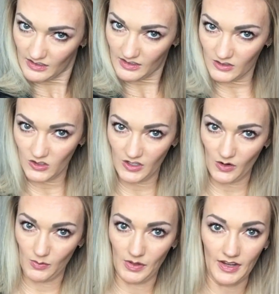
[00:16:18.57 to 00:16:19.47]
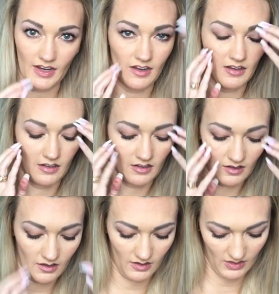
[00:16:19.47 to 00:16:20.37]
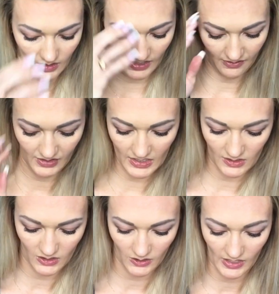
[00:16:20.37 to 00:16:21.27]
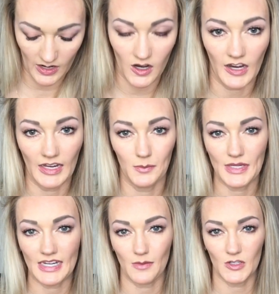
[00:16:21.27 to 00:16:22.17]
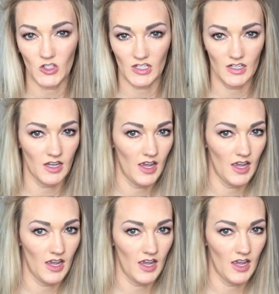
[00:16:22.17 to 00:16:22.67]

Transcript: Because, you know, applying a lot of heat to your hair can be damaging.